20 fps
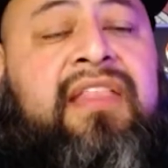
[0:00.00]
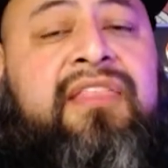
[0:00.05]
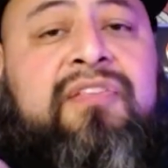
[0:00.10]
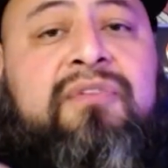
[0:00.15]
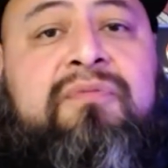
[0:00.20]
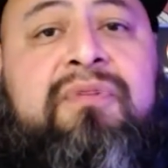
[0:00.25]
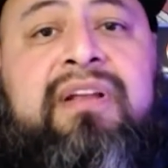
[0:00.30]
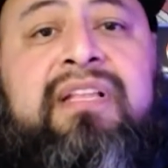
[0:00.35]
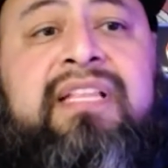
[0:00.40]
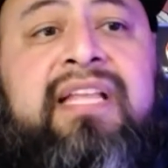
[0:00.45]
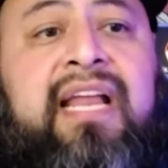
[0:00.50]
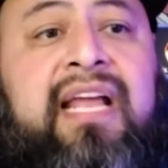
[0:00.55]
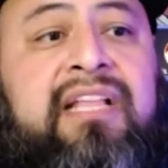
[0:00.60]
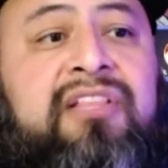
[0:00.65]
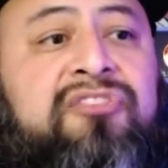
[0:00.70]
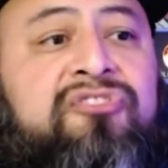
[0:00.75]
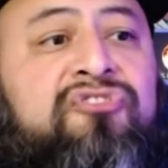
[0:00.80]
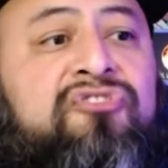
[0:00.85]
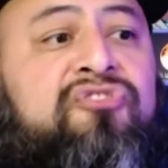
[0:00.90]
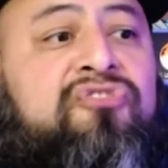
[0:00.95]
the work that I
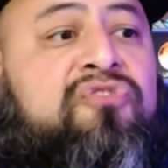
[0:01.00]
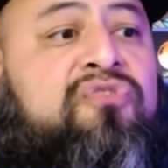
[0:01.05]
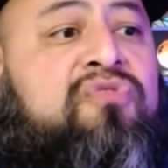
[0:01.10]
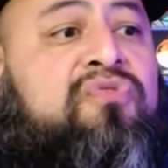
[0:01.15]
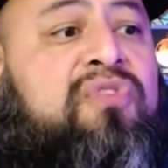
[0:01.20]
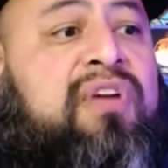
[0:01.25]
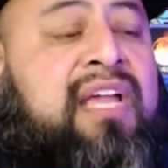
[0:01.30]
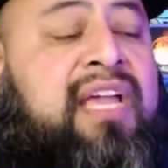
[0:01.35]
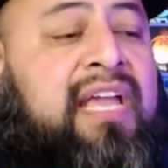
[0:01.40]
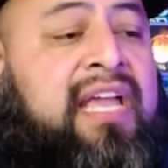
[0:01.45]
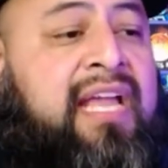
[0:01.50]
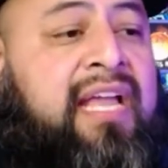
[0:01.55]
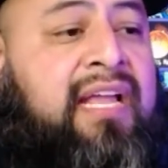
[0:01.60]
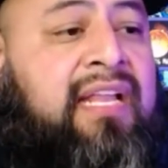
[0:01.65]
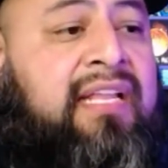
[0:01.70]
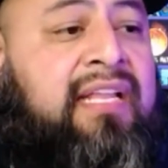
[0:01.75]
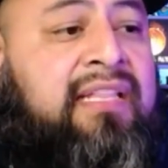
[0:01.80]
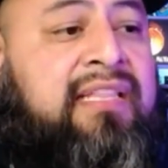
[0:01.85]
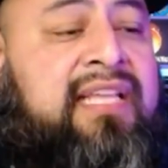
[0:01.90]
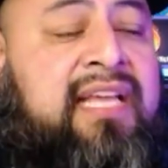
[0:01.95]
do and
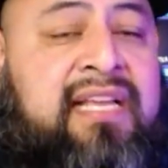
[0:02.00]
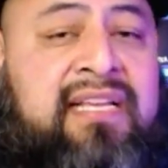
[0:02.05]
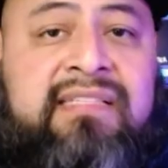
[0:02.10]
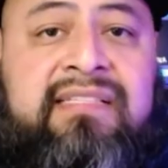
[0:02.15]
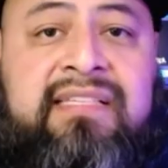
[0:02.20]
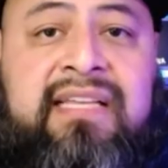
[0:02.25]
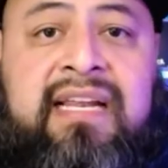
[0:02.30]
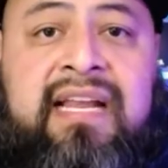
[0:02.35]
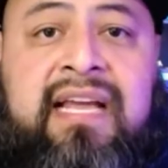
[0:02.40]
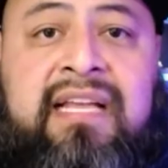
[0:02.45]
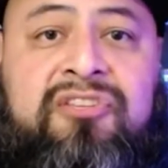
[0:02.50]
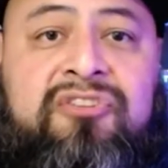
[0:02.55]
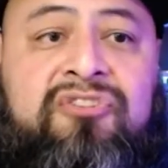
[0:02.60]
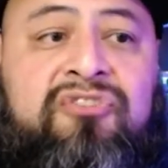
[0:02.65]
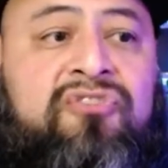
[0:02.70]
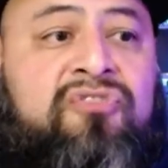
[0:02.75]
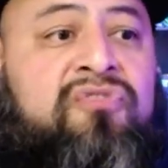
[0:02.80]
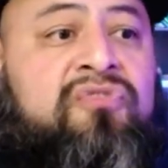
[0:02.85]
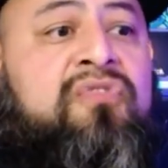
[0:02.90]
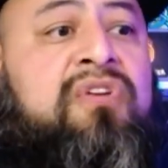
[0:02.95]
the things that I
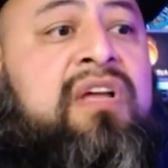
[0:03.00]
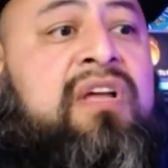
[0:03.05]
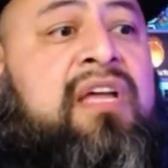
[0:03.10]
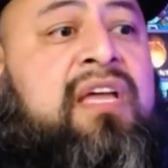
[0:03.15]
do